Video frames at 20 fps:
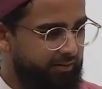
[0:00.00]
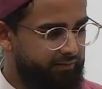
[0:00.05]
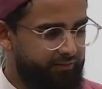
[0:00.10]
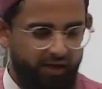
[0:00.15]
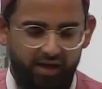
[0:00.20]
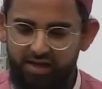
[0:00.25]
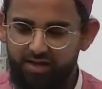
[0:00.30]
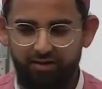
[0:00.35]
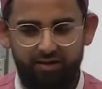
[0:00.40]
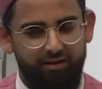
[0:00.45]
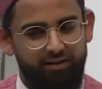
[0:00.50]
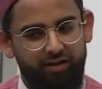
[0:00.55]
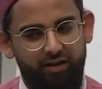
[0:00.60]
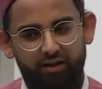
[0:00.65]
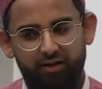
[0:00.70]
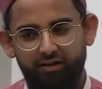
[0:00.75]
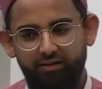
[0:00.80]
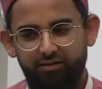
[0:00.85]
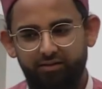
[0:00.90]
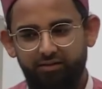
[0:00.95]
Fa'in
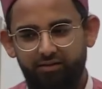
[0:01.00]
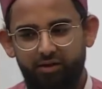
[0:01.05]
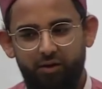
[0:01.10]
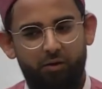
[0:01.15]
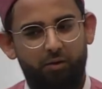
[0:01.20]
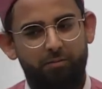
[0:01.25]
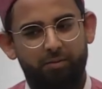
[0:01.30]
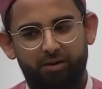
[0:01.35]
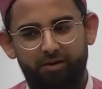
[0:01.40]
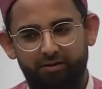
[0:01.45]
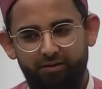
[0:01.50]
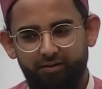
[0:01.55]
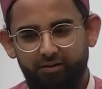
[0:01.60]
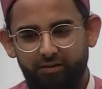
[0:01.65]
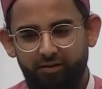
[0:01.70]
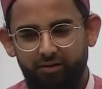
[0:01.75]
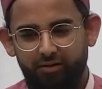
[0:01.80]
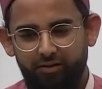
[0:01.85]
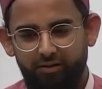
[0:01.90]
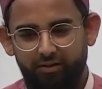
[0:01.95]
Allah, Ya Umar.
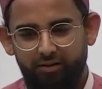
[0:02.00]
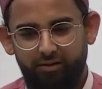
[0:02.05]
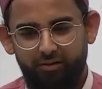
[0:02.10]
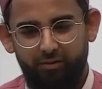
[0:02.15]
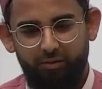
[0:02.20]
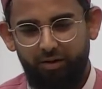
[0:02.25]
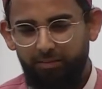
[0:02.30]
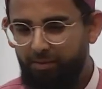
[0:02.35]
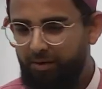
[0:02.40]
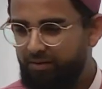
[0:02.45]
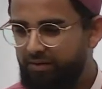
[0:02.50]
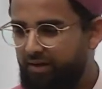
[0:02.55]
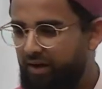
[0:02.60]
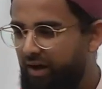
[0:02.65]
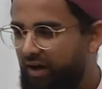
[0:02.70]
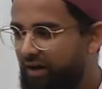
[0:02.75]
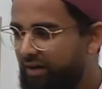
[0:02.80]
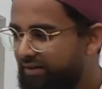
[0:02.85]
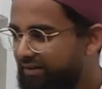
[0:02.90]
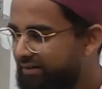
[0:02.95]
What about
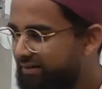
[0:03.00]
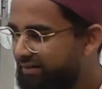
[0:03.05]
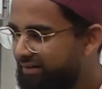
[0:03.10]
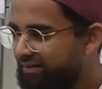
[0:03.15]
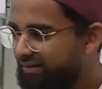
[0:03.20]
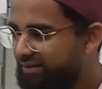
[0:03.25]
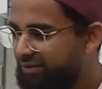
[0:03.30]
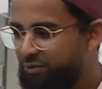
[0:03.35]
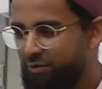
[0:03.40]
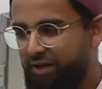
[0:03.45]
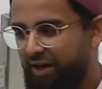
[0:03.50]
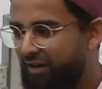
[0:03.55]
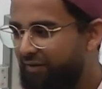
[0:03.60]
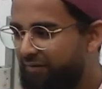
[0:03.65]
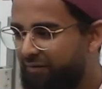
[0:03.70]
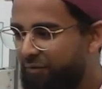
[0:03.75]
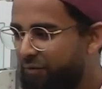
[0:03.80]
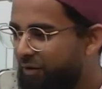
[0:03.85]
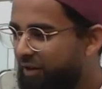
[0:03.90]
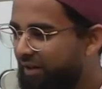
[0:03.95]
God? You
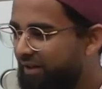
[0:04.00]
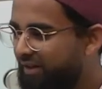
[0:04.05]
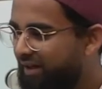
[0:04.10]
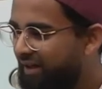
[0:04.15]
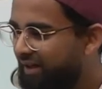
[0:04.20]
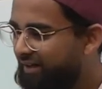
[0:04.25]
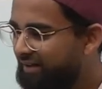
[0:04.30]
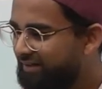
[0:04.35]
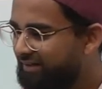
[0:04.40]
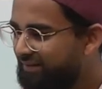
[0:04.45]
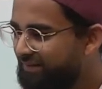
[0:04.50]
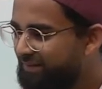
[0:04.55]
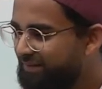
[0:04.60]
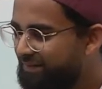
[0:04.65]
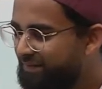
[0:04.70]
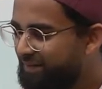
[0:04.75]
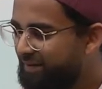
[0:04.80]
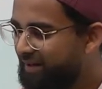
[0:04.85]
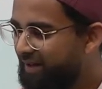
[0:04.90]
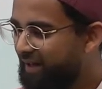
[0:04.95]
can't fool Allah.
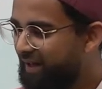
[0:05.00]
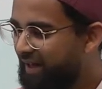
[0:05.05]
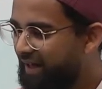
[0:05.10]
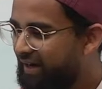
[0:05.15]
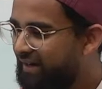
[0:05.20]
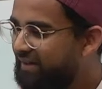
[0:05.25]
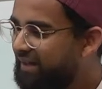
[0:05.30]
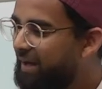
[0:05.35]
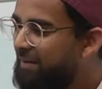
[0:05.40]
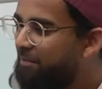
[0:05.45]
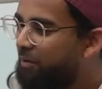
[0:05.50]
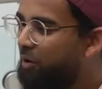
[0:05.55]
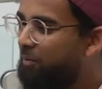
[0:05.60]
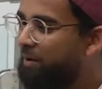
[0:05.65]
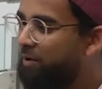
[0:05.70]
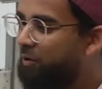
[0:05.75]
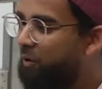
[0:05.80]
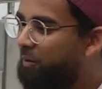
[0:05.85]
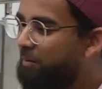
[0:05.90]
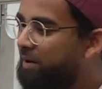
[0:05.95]
And at that
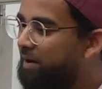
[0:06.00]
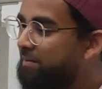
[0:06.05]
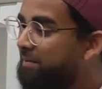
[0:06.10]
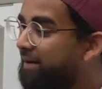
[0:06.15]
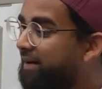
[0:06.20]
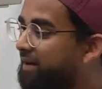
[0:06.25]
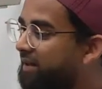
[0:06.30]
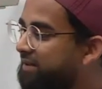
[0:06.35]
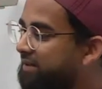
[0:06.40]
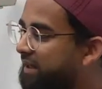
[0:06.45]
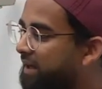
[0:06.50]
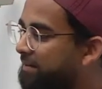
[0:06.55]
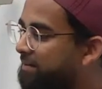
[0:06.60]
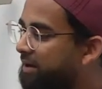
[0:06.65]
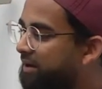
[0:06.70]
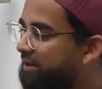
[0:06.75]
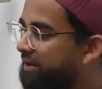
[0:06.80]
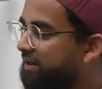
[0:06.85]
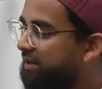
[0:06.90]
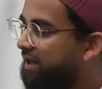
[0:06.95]
moment, Umar ibn Khattab
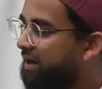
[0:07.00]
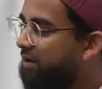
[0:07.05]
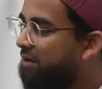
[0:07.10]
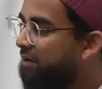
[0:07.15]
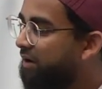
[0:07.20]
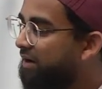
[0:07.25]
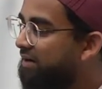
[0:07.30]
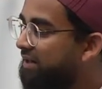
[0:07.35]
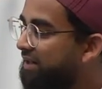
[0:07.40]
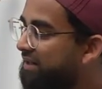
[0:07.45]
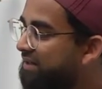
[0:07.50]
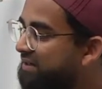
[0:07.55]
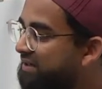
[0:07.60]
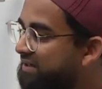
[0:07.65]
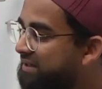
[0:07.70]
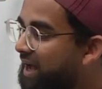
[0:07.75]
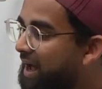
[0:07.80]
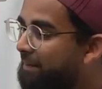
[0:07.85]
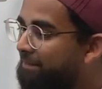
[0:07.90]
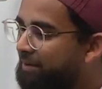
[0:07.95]
radiallahu anh, he
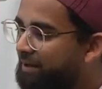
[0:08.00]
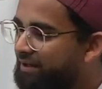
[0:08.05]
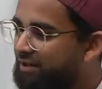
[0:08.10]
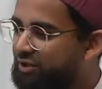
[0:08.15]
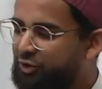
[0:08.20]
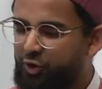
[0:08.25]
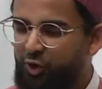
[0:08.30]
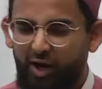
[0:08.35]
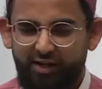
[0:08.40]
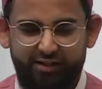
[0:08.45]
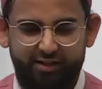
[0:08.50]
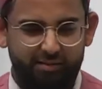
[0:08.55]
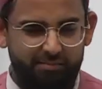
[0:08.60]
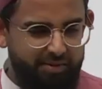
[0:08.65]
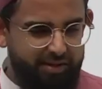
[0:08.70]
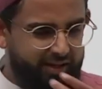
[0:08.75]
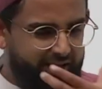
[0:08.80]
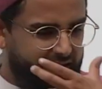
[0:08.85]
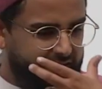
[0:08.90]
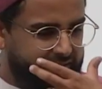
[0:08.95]
stopped in his tracks and
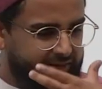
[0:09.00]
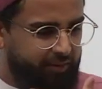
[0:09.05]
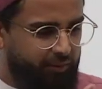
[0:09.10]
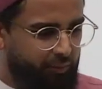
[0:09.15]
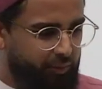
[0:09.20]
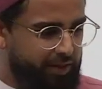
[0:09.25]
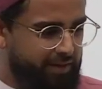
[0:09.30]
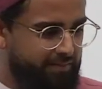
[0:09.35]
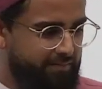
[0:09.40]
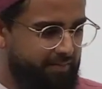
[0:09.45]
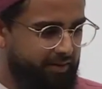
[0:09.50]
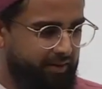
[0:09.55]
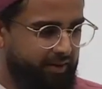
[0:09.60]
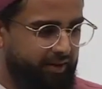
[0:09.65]
began to weep.